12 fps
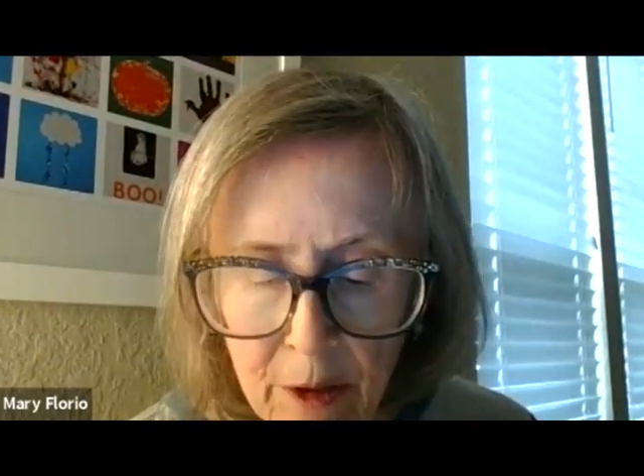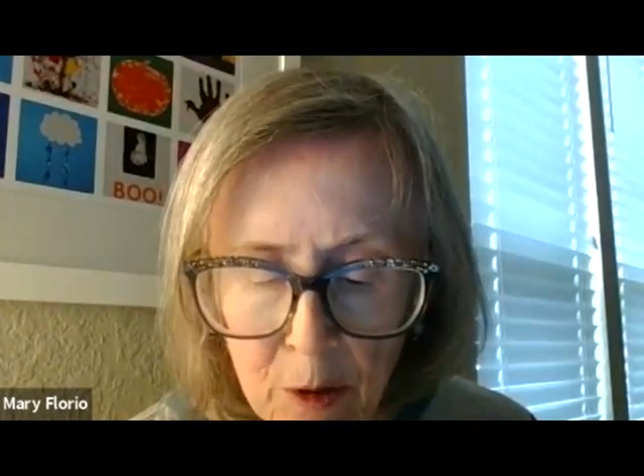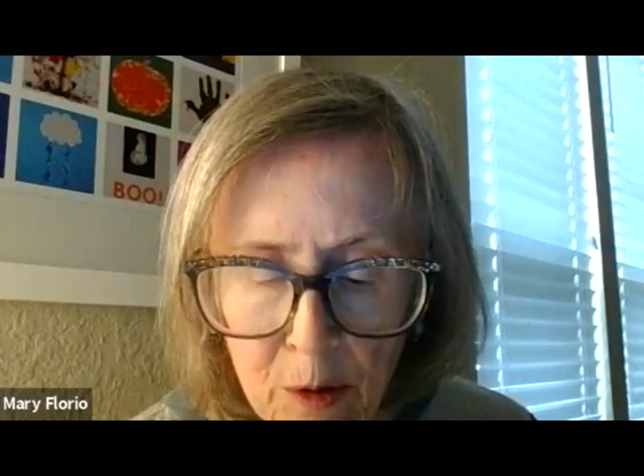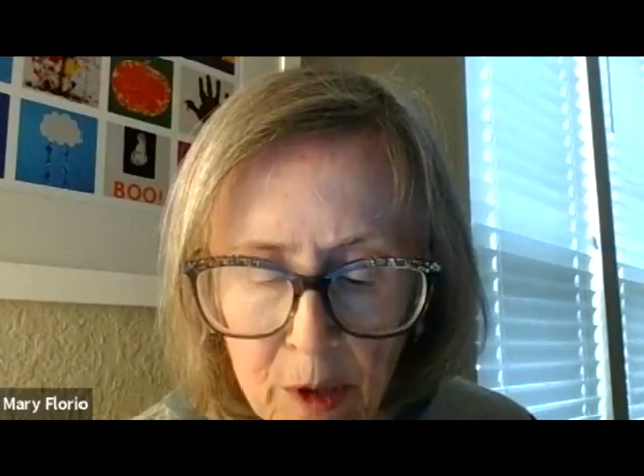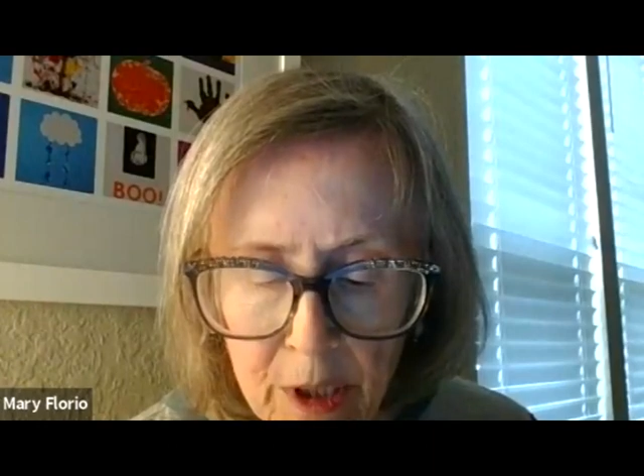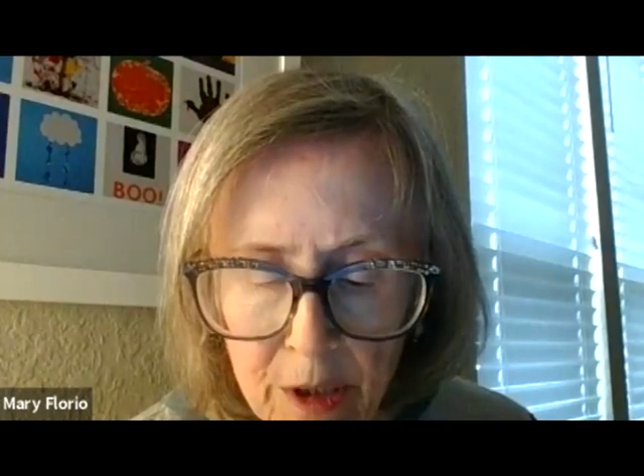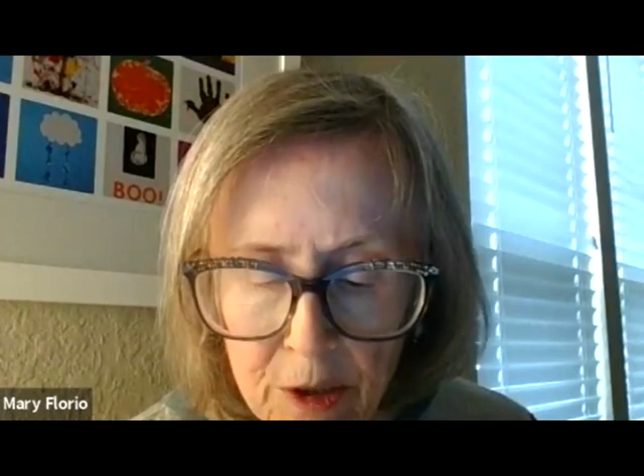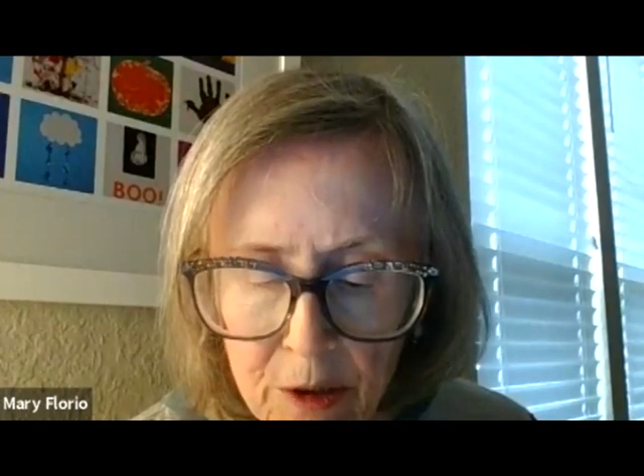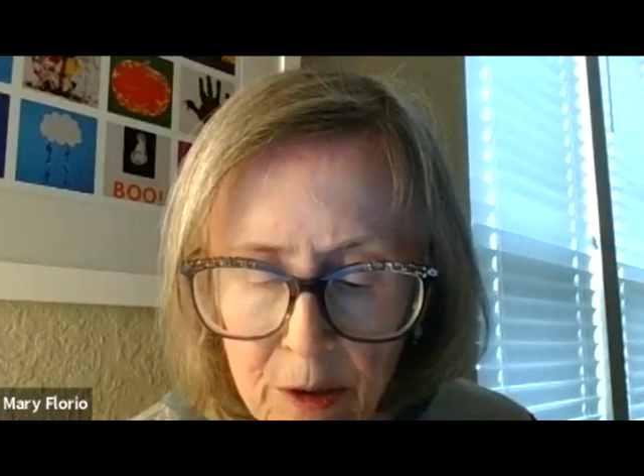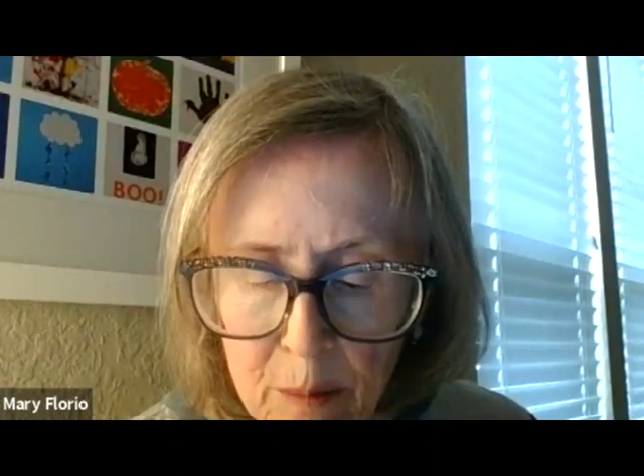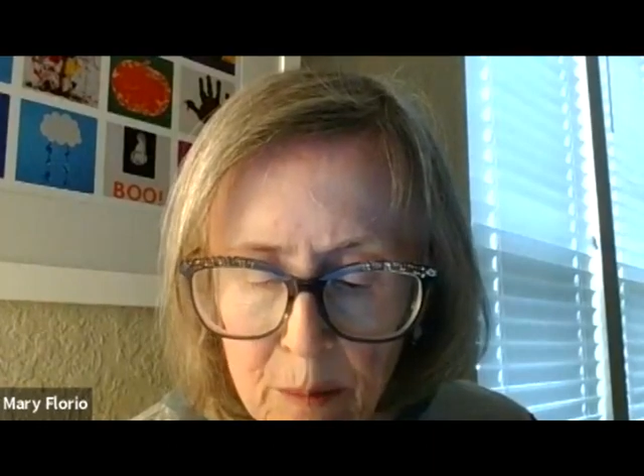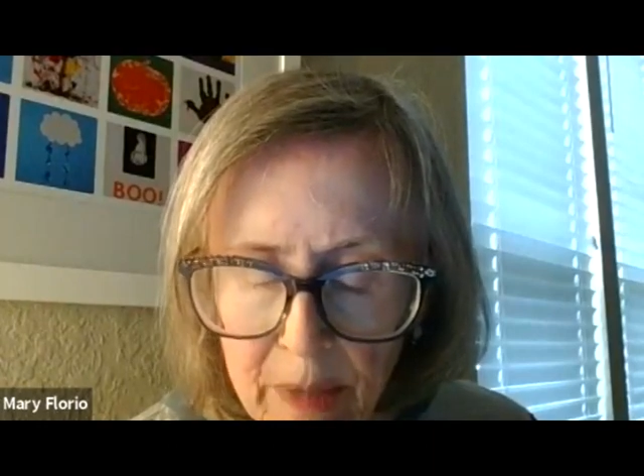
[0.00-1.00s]
according
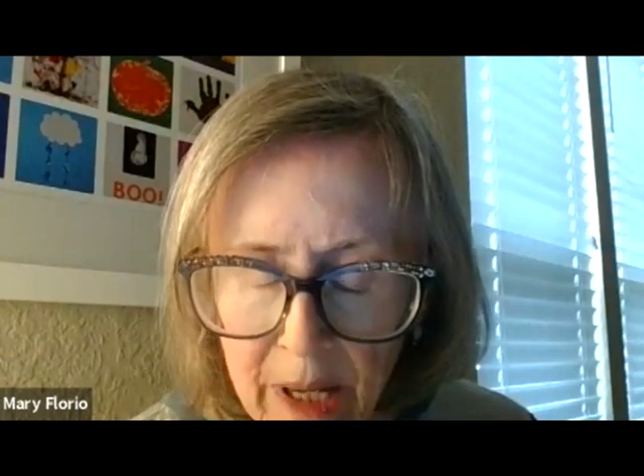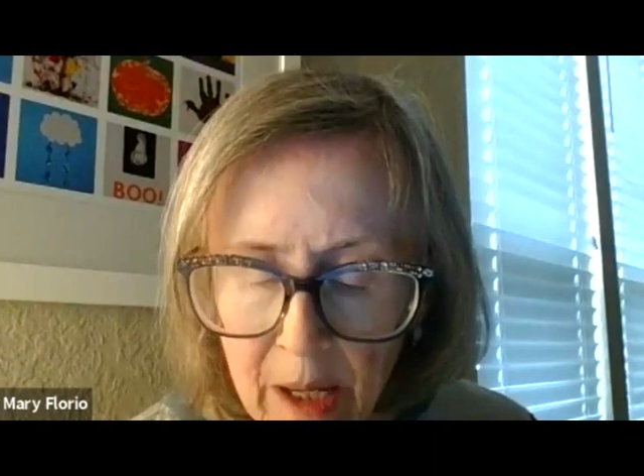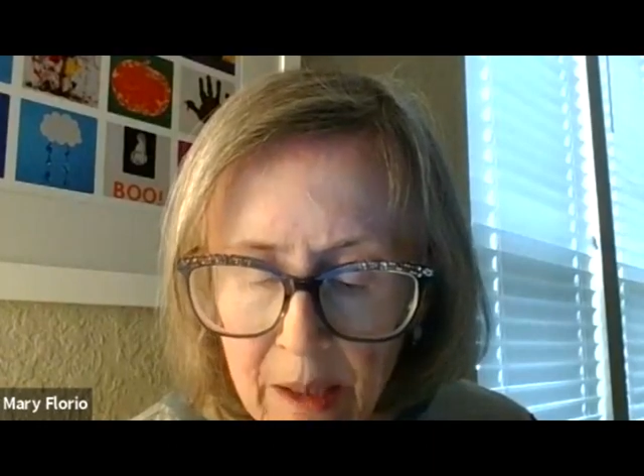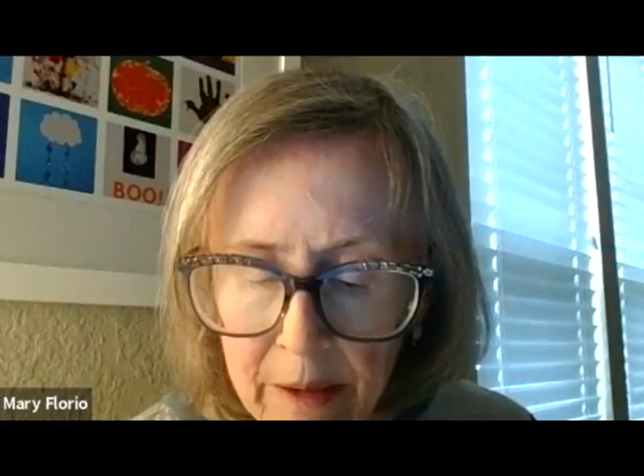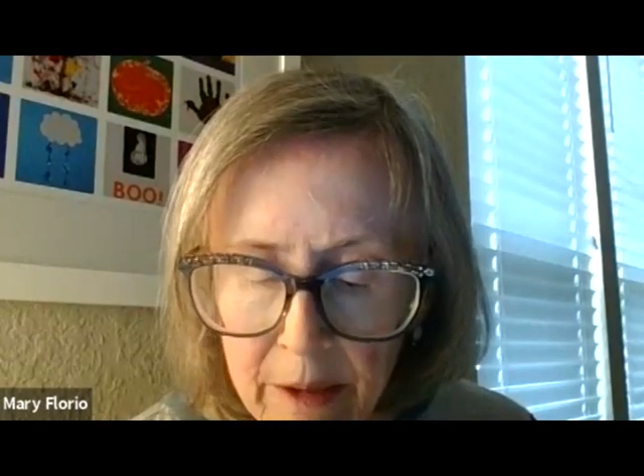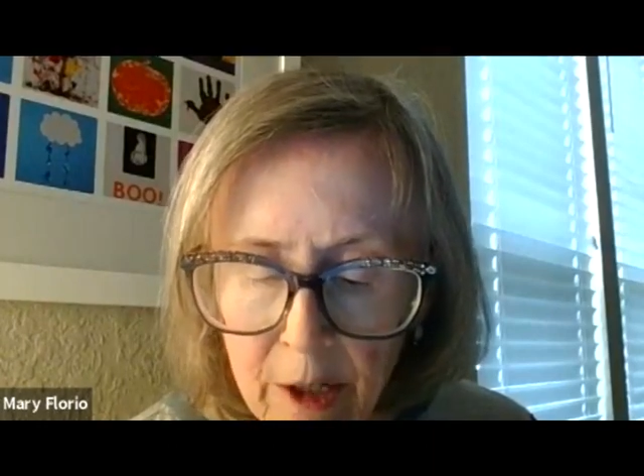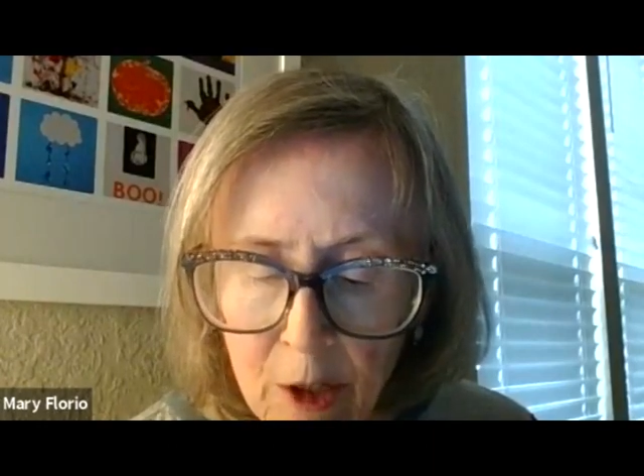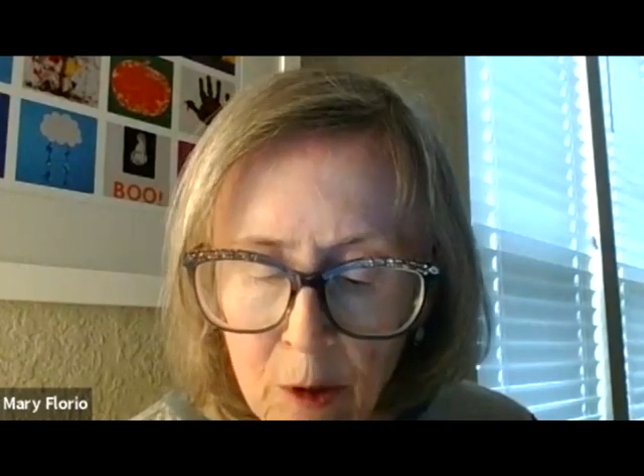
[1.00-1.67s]
to the man